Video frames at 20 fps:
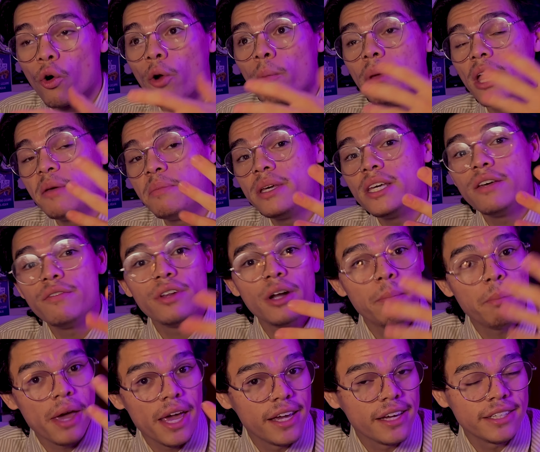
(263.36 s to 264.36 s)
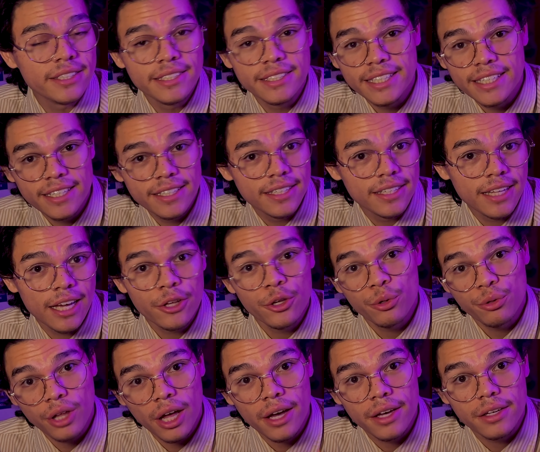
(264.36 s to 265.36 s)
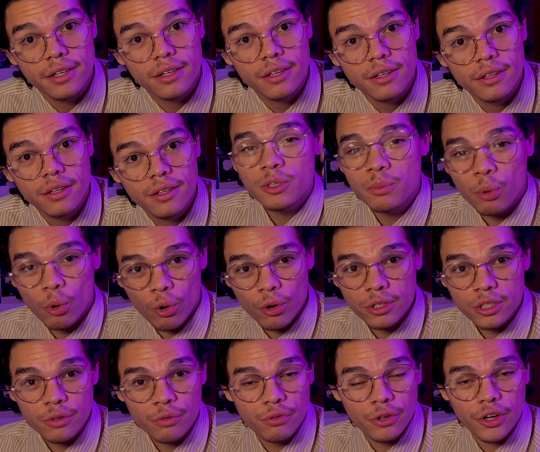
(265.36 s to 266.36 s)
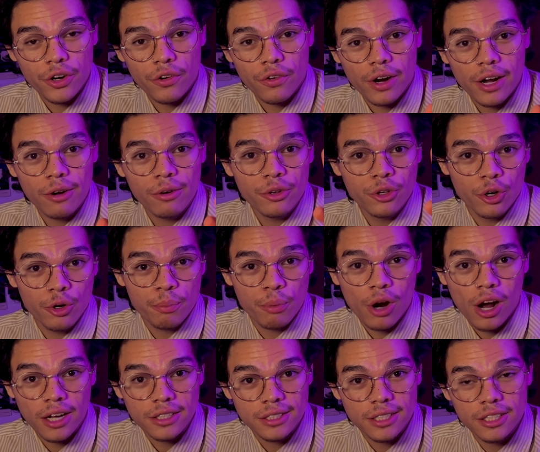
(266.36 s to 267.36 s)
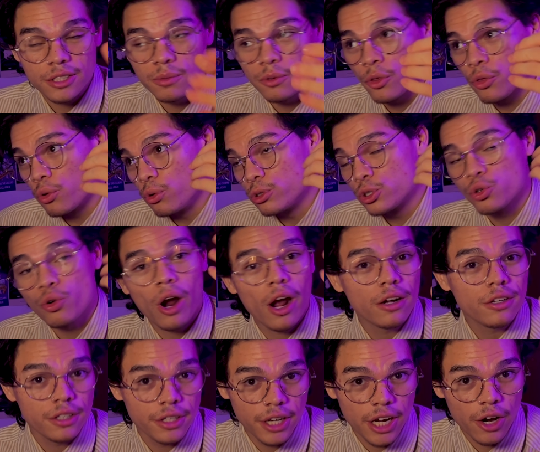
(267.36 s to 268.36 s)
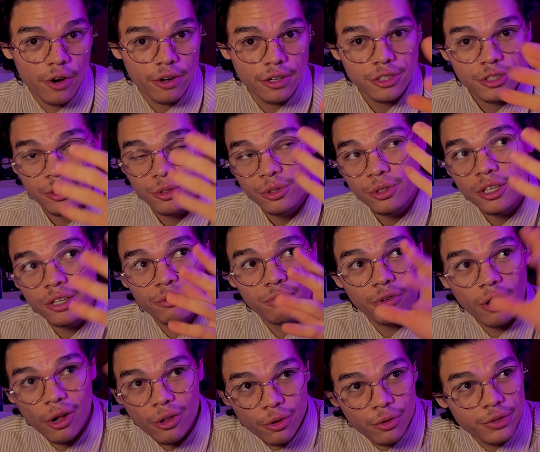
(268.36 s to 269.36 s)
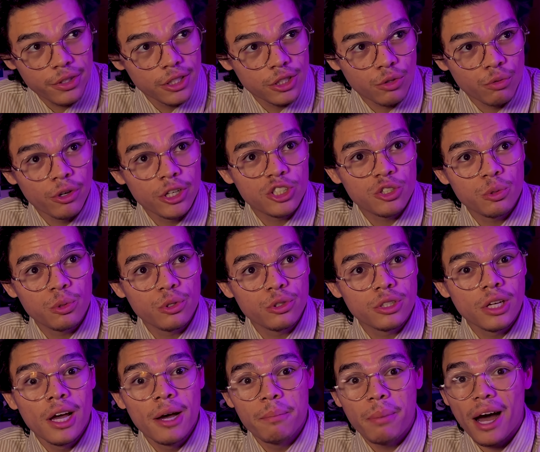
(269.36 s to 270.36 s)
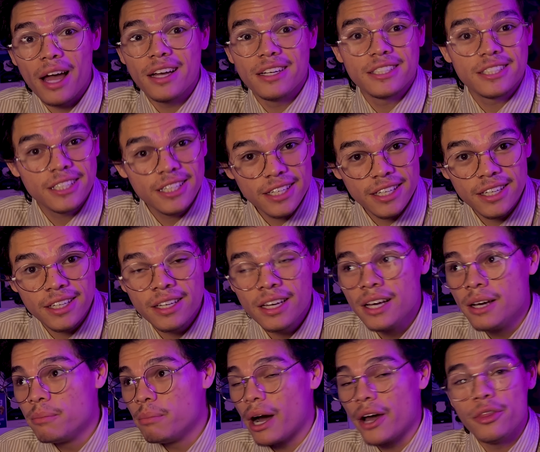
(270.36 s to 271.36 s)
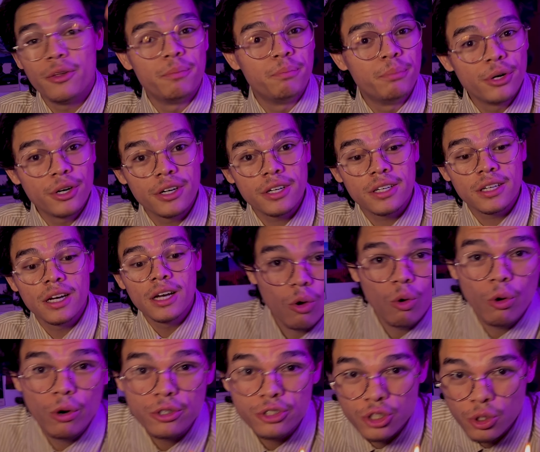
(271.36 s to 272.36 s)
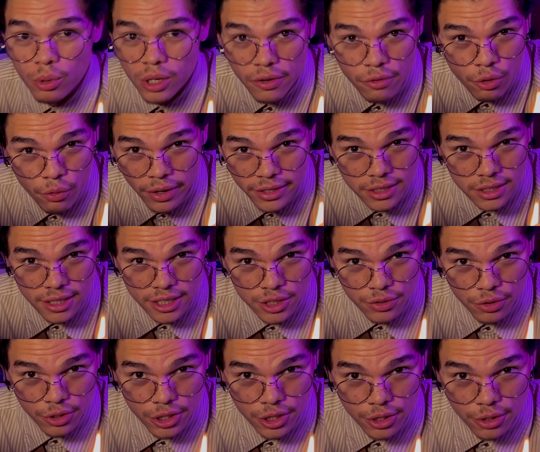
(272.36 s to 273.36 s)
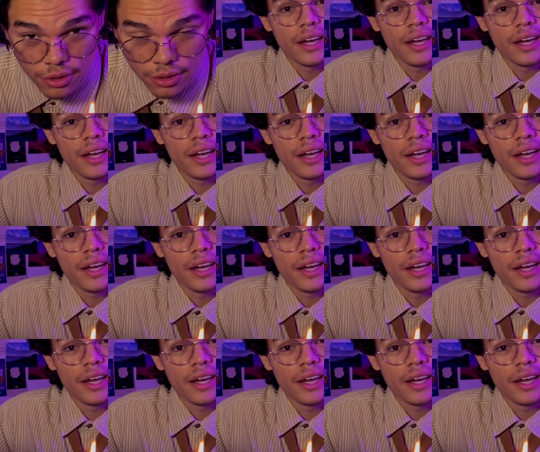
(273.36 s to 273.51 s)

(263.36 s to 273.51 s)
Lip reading: or maybe even a pagan deity that you like. It's important to figure out your process through trial and error, so you can follow these rituals by a T, by the book, or do whatever resonates for you.